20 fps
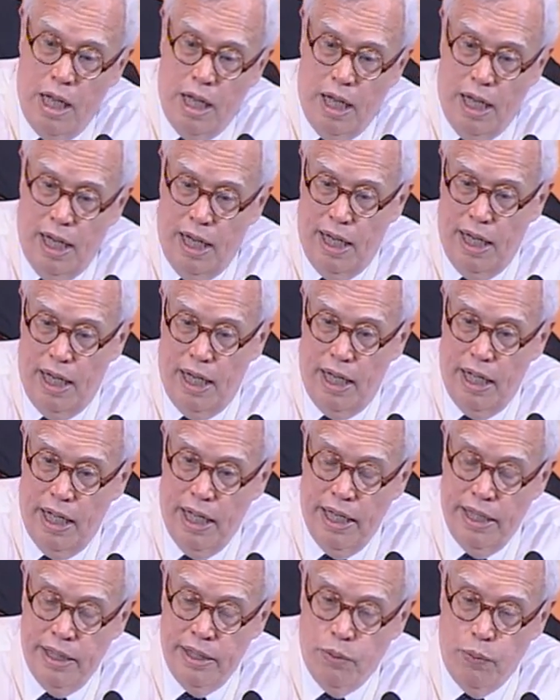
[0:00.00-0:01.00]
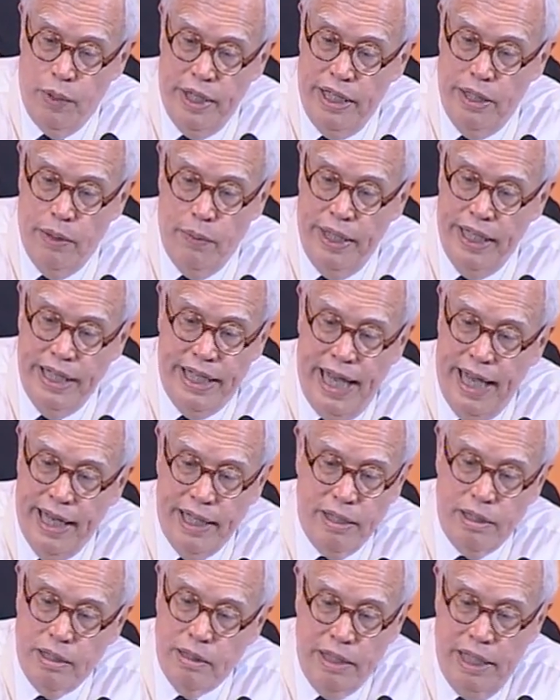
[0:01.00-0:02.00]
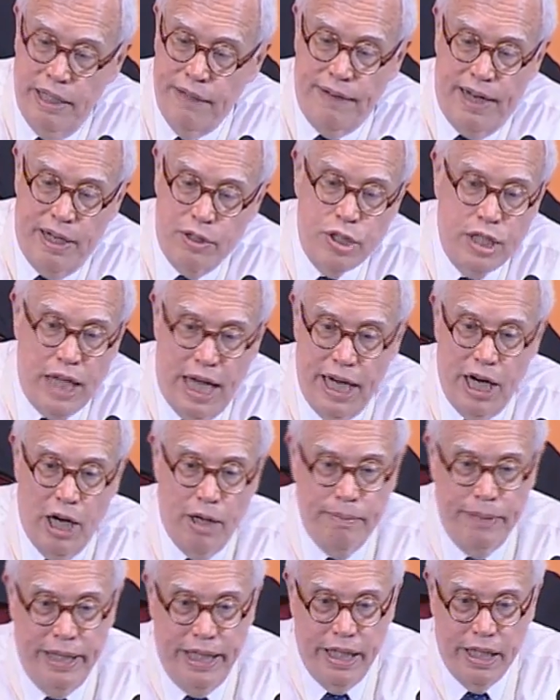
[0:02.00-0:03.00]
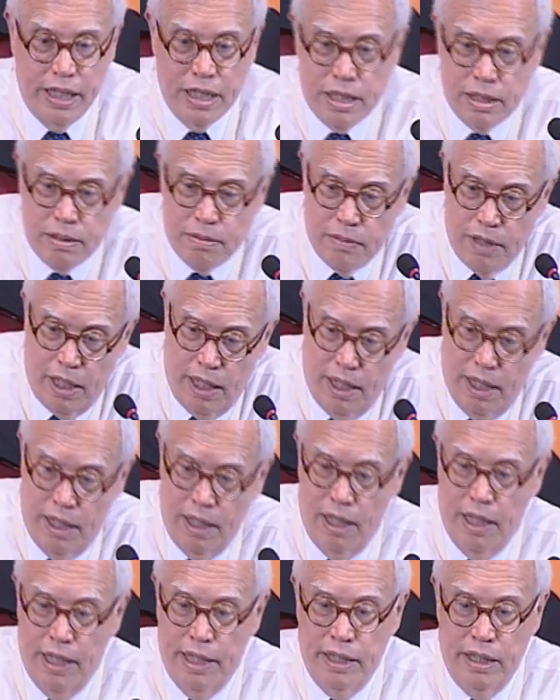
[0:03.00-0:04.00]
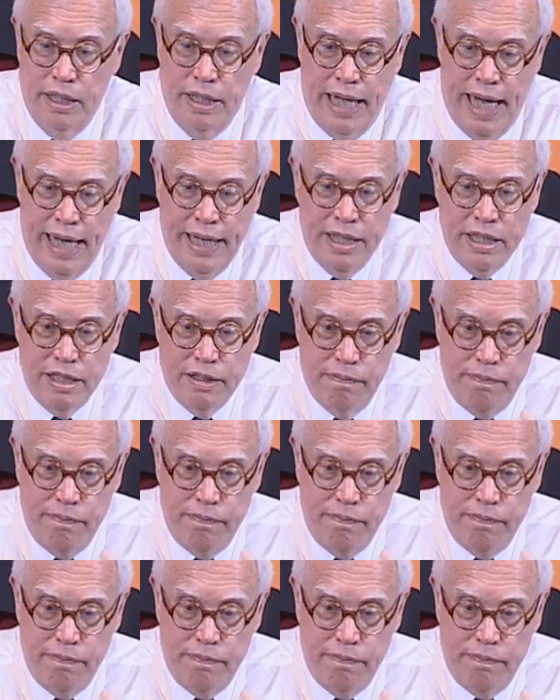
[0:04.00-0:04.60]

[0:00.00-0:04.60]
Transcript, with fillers: Uh, and we, we can't live outside our means. Uh, and that is a